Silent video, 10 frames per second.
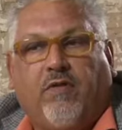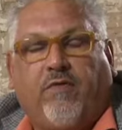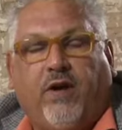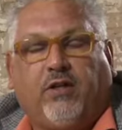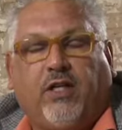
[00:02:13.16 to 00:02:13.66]

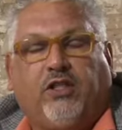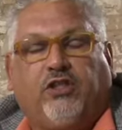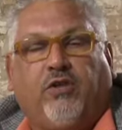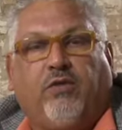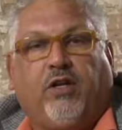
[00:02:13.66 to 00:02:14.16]
fairly
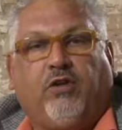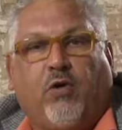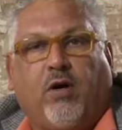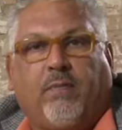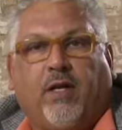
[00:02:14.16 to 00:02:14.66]
soon in
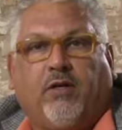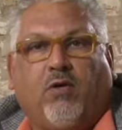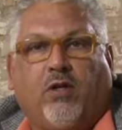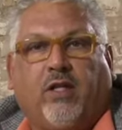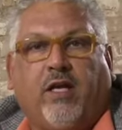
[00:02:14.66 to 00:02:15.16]
Dortmund,
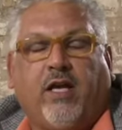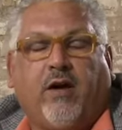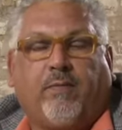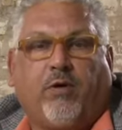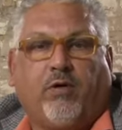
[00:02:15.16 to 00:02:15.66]
called the
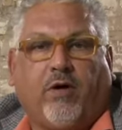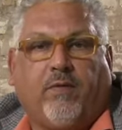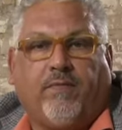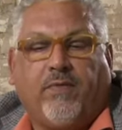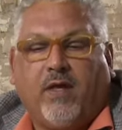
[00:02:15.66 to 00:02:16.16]
Nica
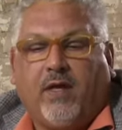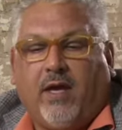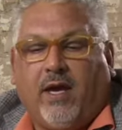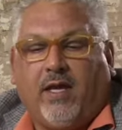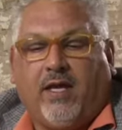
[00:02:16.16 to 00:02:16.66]
Puro.
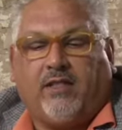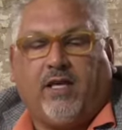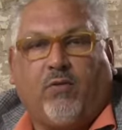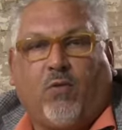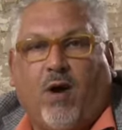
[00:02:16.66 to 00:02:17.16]
And he
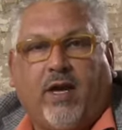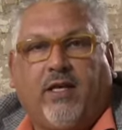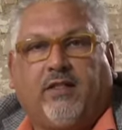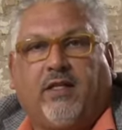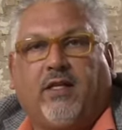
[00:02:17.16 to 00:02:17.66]
said, why
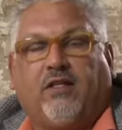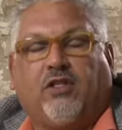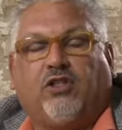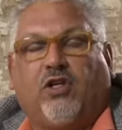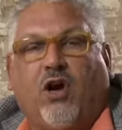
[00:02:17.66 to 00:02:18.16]
is it that the
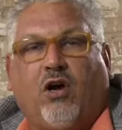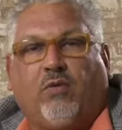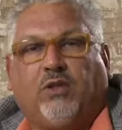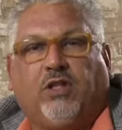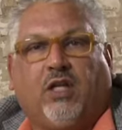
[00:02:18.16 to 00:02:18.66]
cigar
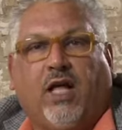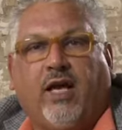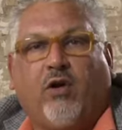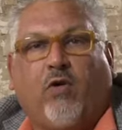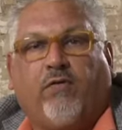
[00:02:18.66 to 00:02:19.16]
was
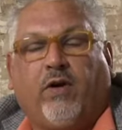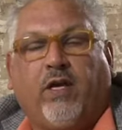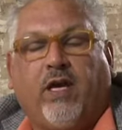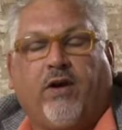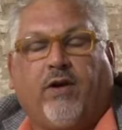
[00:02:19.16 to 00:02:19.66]
delayed over a
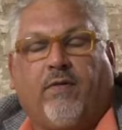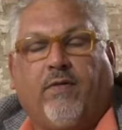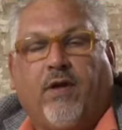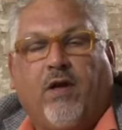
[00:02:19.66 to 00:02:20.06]
year?